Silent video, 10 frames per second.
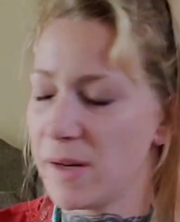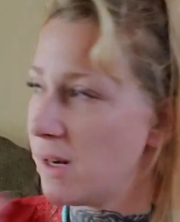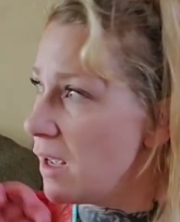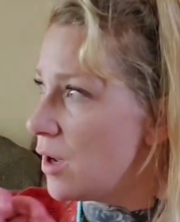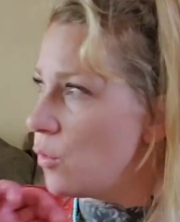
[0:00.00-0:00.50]
And
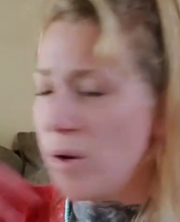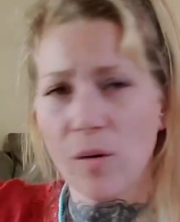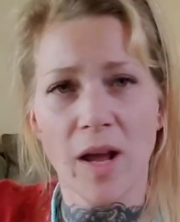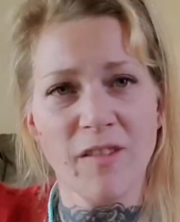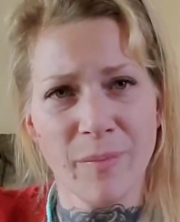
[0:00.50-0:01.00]
we
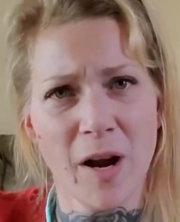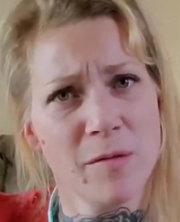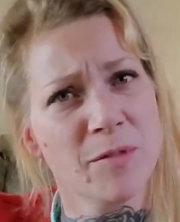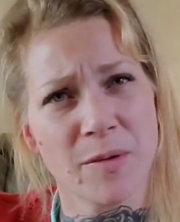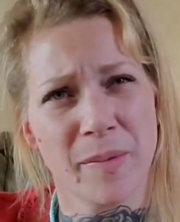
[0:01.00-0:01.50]
don't have
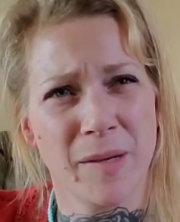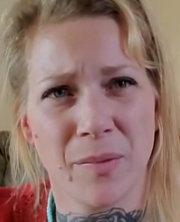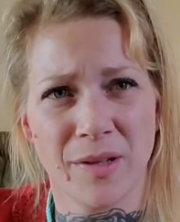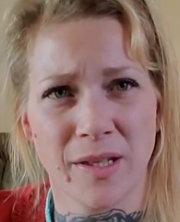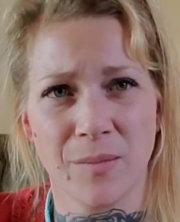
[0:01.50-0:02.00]
problems with
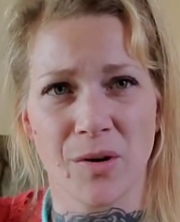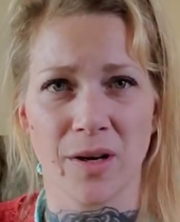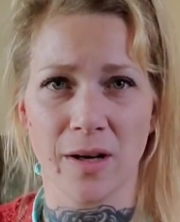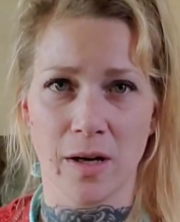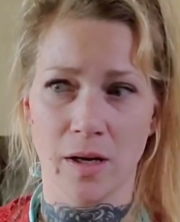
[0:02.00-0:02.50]
people
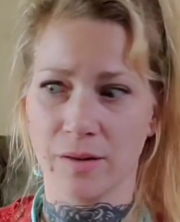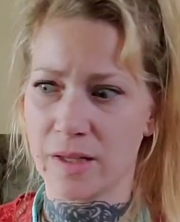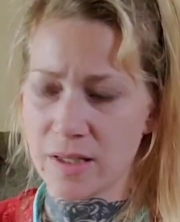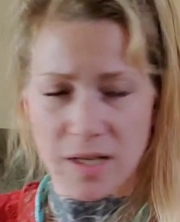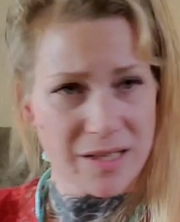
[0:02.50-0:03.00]
anymore.
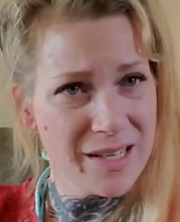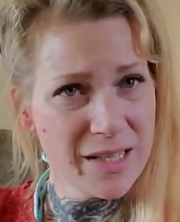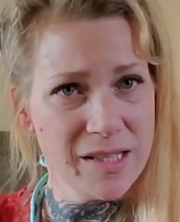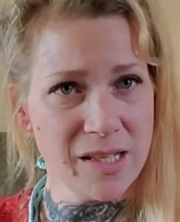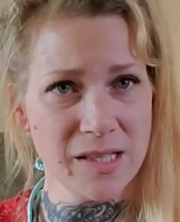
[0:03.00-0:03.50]
This doesn't
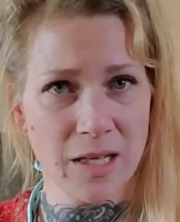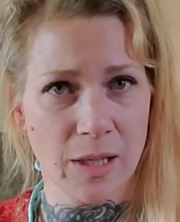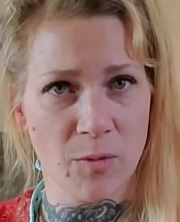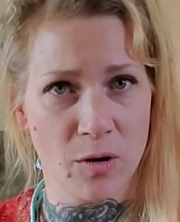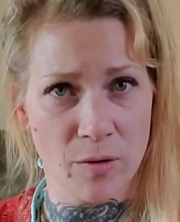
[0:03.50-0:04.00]
exist
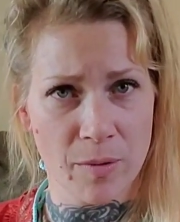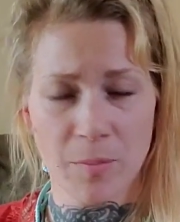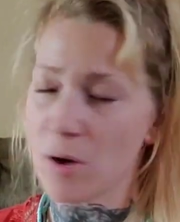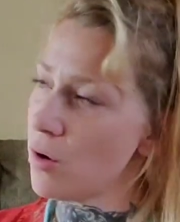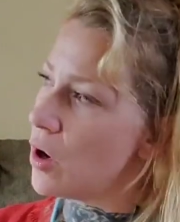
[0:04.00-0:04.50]
anymore.
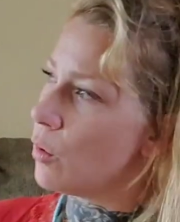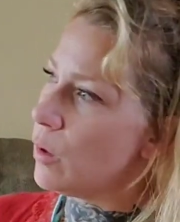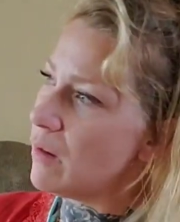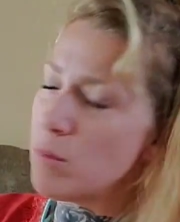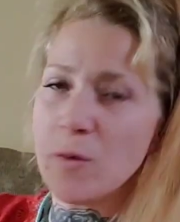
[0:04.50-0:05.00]
Remember?
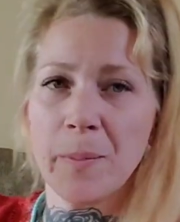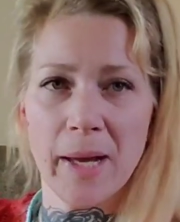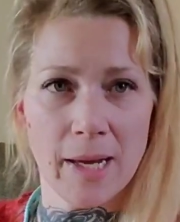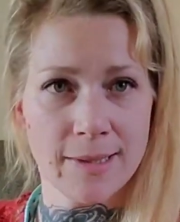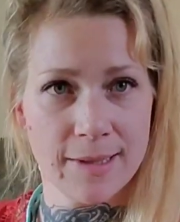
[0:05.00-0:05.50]
We have moved
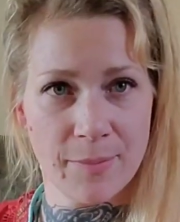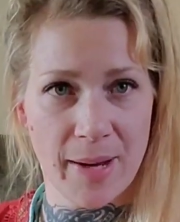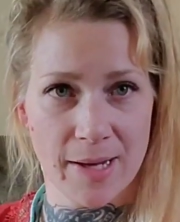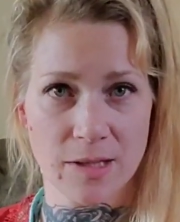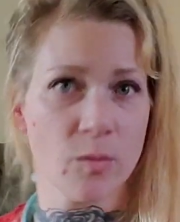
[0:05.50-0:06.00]
past the
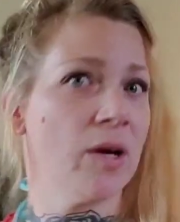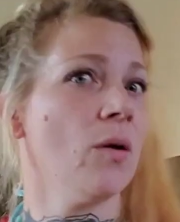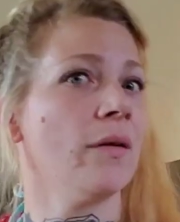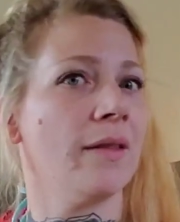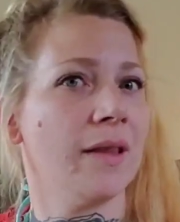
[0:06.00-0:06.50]
past. We
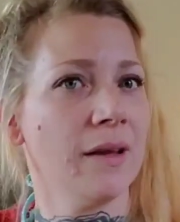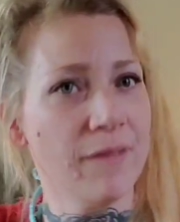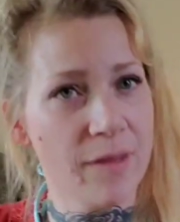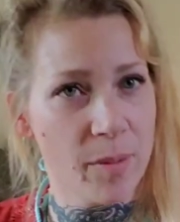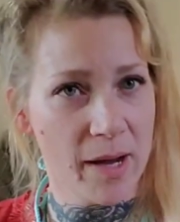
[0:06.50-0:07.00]
don't live
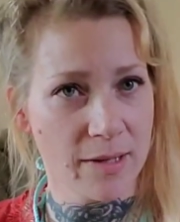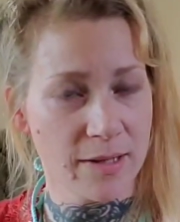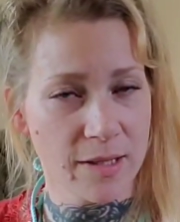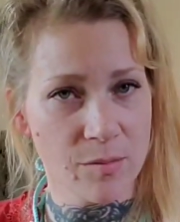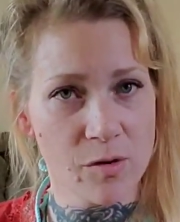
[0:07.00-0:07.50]
in the
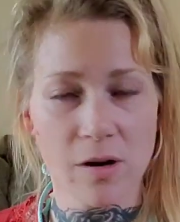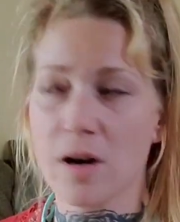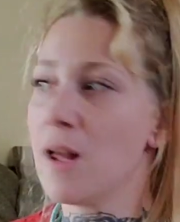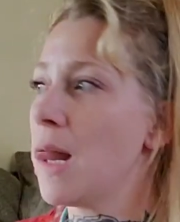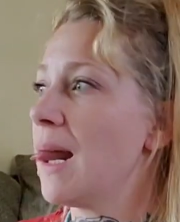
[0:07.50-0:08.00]
past anymore.
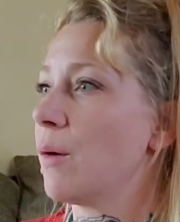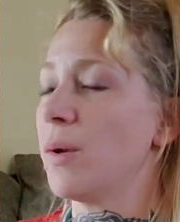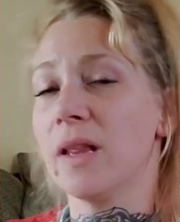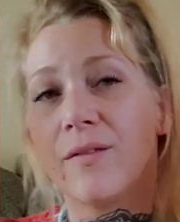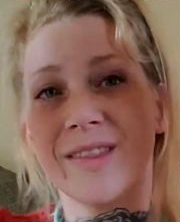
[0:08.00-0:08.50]

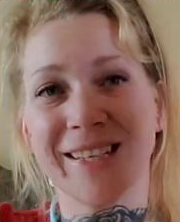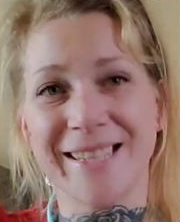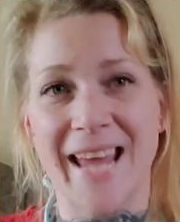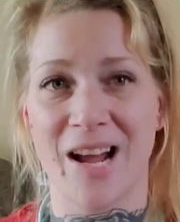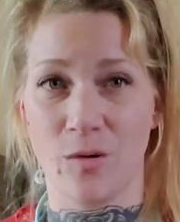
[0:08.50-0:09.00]
We live in the
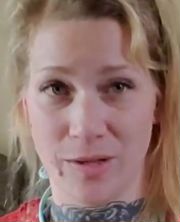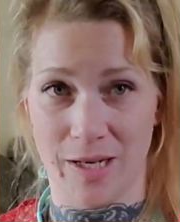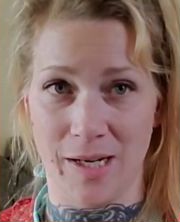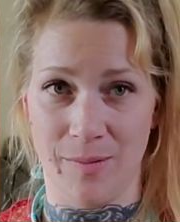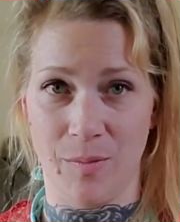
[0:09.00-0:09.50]
now
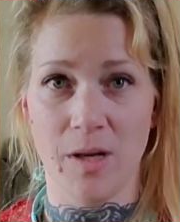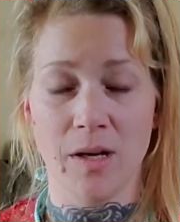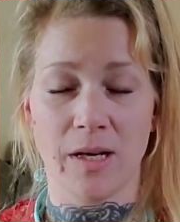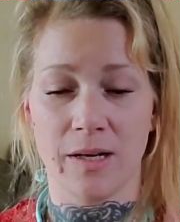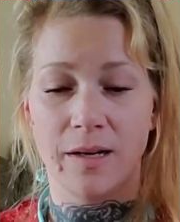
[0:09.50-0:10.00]
time.
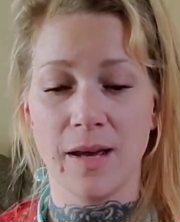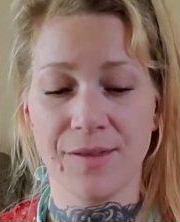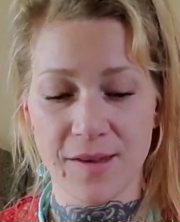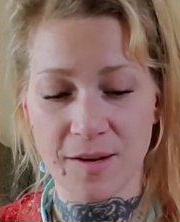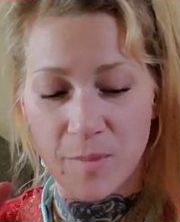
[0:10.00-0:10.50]

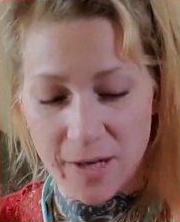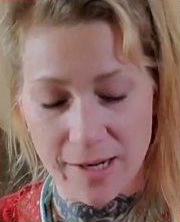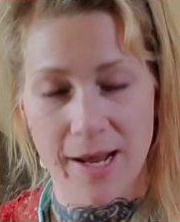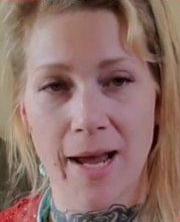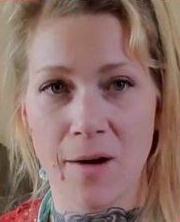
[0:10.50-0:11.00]
Nothing but
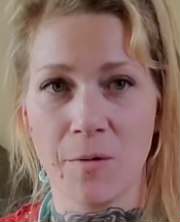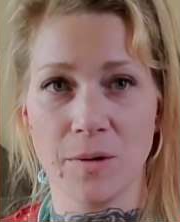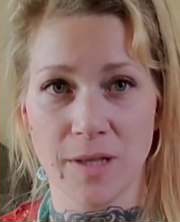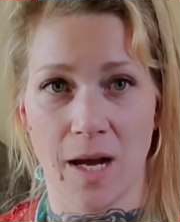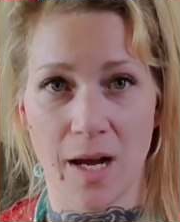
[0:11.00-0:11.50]
now
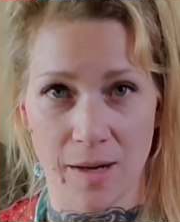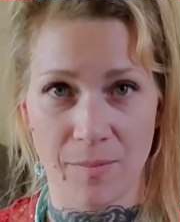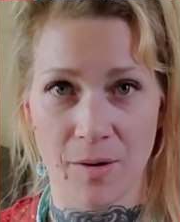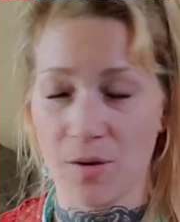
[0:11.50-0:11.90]
time.